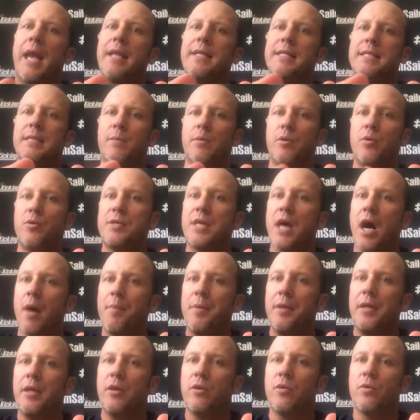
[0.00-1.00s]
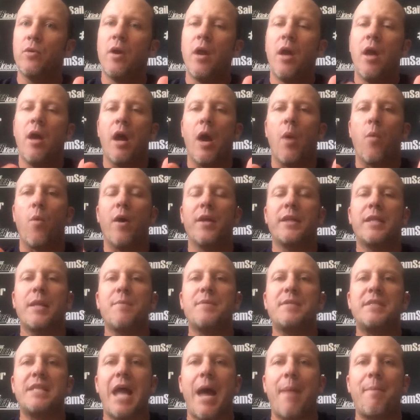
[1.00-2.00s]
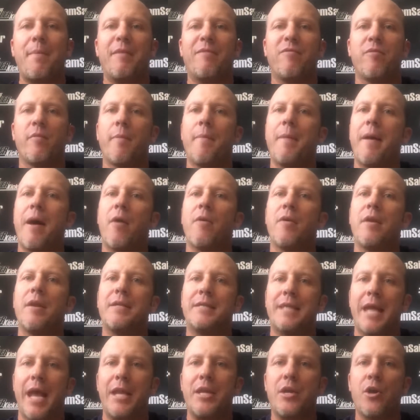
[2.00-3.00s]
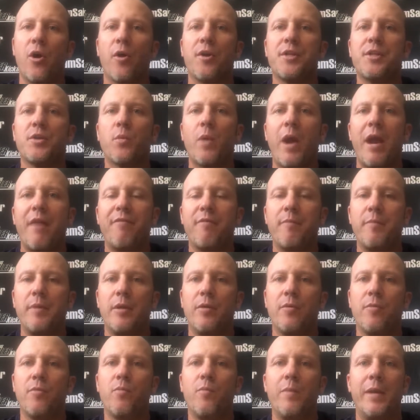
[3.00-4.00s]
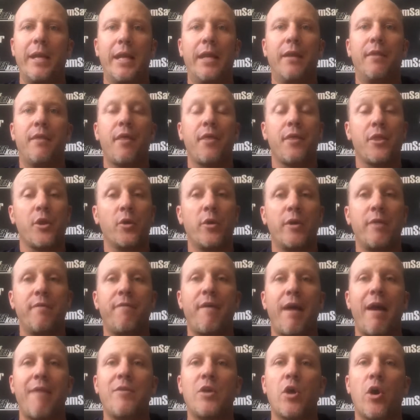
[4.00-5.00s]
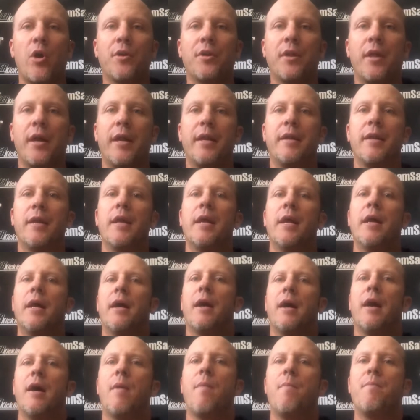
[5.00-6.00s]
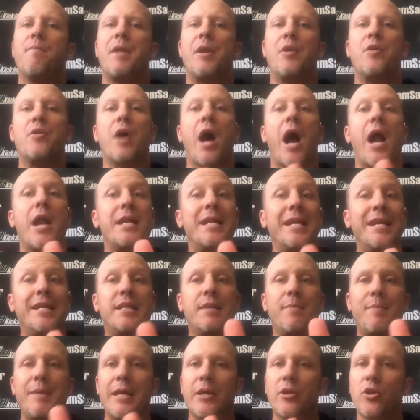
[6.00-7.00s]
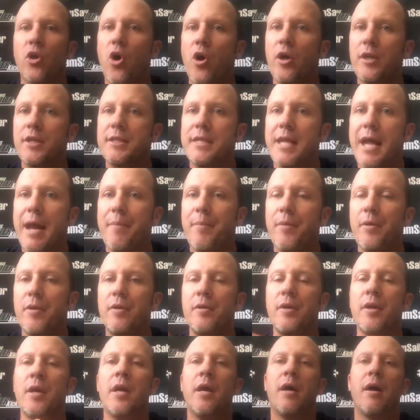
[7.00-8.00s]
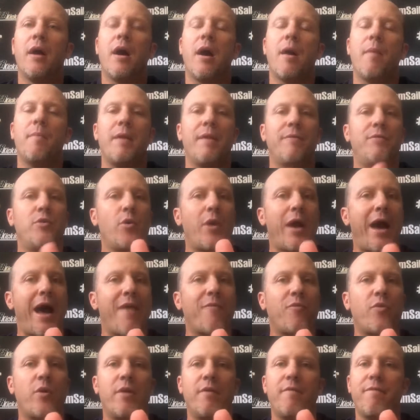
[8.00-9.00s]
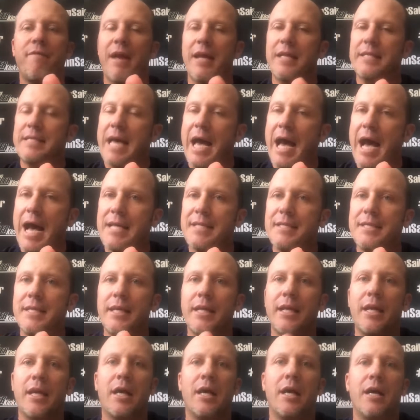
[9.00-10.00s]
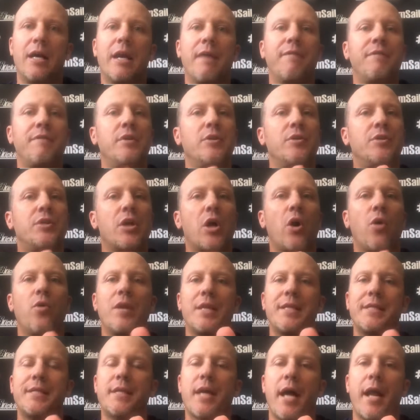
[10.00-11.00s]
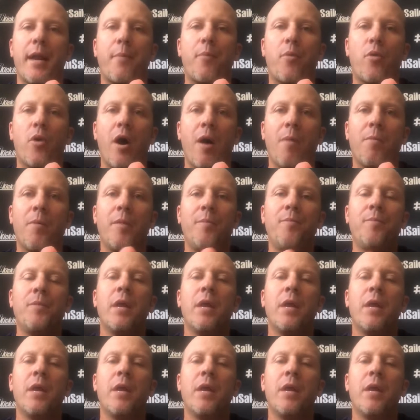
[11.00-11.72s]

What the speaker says: someone who's helping you, I want them snapping from about 10 yards away from you, meaning the 35-yard line. They do not need to be a long snapper. If you have one, fantastic. If you don't, it's not a problem.